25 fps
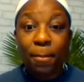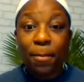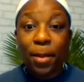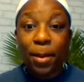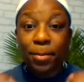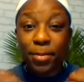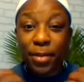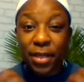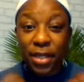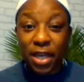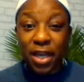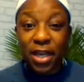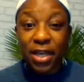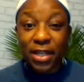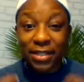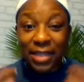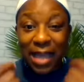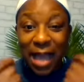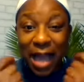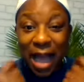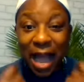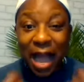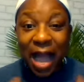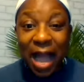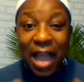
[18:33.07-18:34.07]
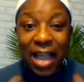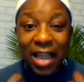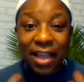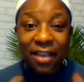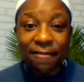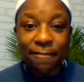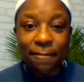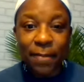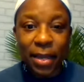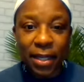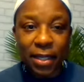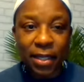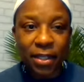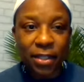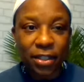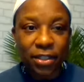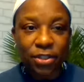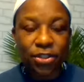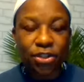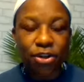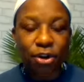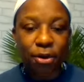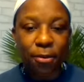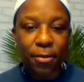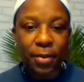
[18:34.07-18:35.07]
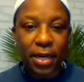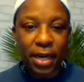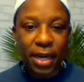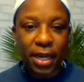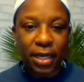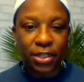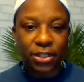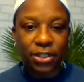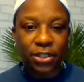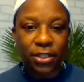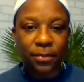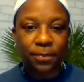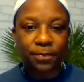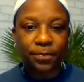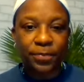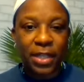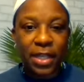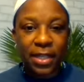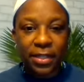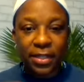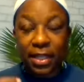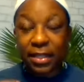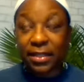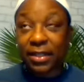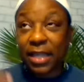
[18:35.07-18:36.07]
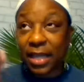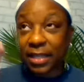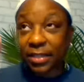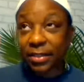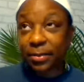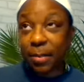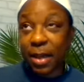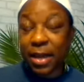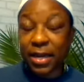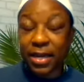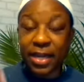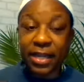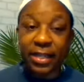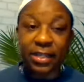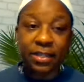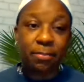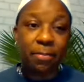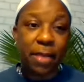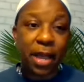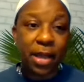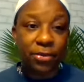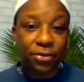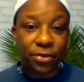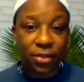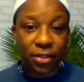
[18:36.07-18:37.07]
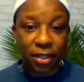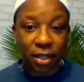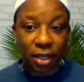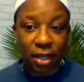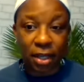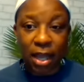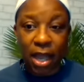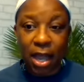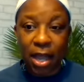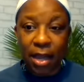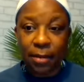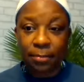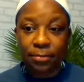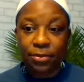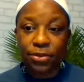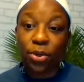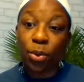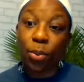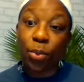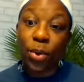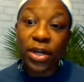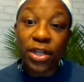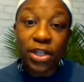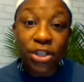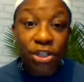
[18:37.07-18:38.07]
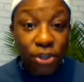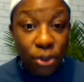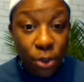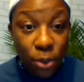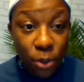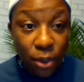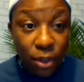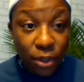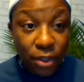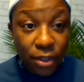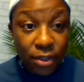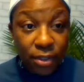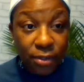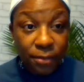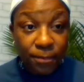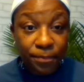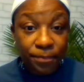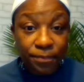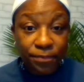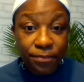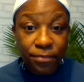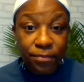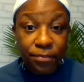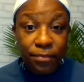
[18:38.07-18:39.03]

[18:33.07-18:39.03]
but because I have made a determination that that's my next mountain to climb. So, what is yours?